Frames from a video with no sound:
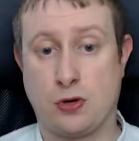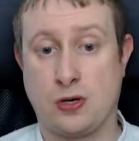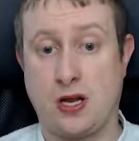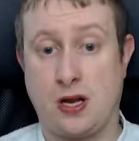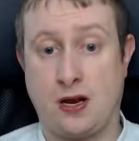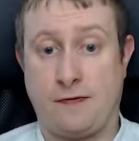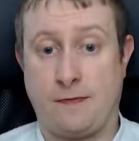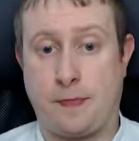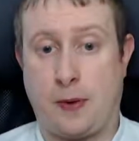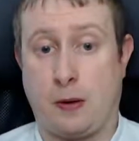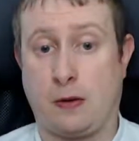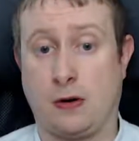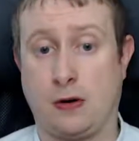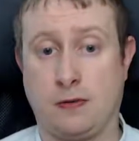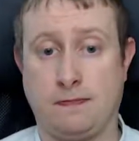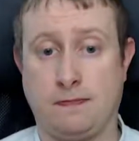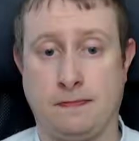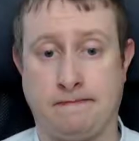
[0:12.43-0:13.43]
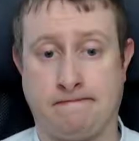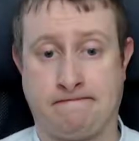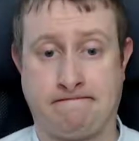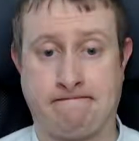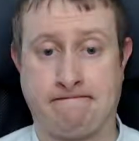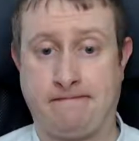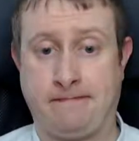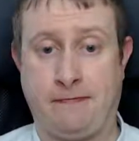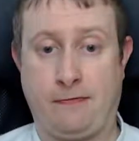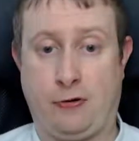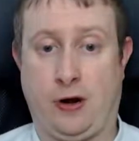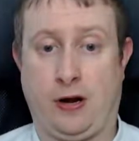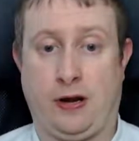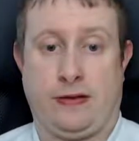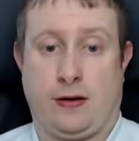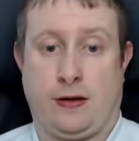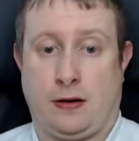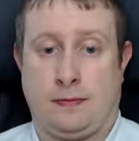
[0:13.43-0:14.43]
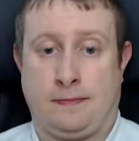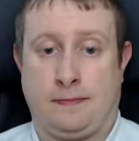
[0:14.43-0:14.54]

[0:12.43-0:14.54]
than enough power for anything.